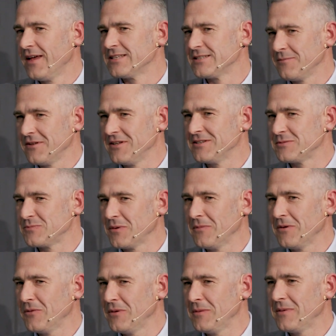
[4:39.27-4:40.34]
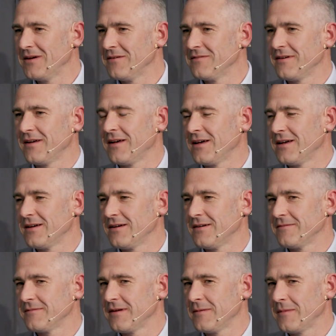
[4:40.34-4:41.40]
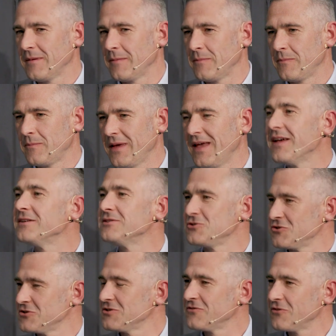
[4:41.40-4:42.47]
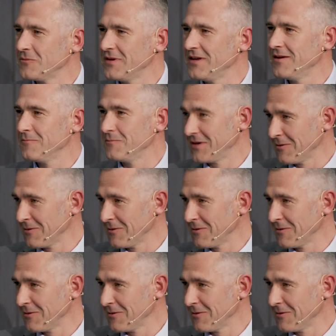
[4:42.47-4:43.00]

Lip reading: Something that's probably a wee bit of a pet interest for me,